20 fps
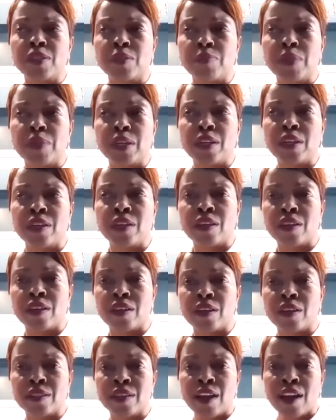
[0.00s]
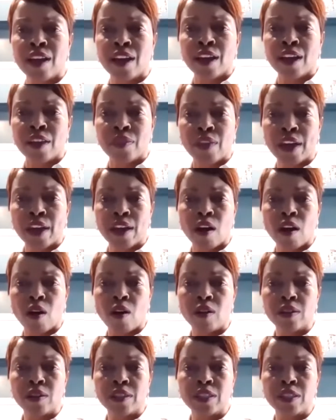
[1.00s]
to me is they
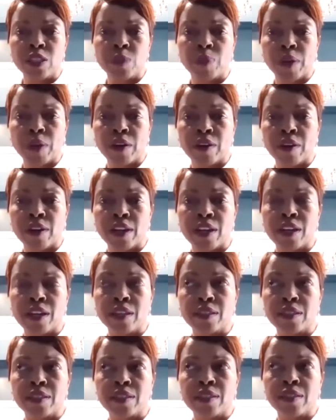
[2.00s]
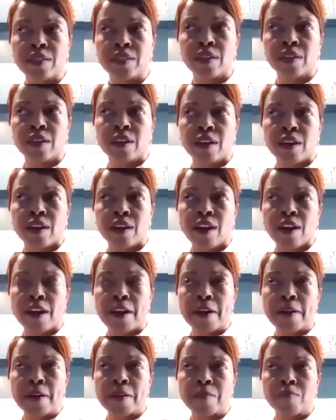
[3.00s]
all experience
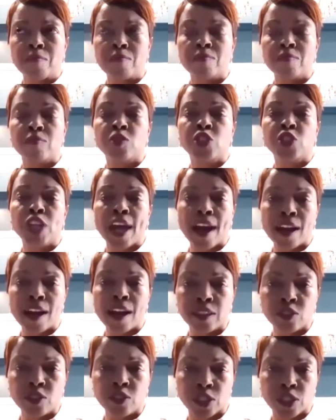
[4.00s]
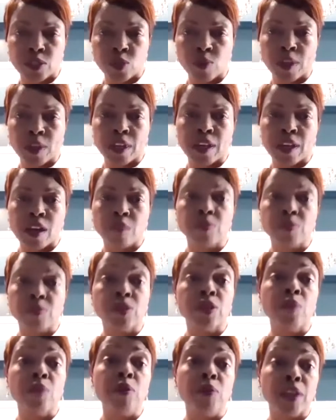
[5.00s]
challenges when it comes to
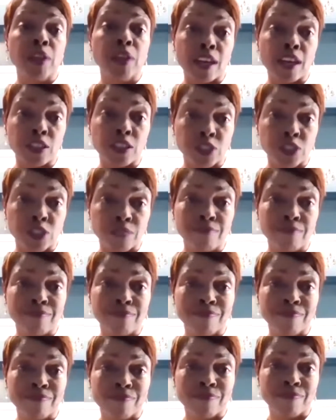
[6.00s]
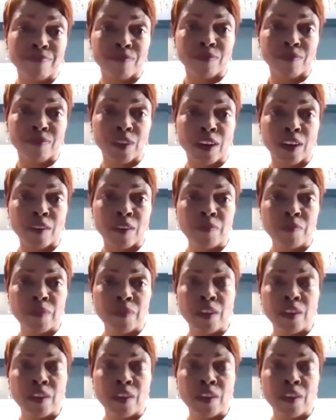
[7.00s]
communication. Okay?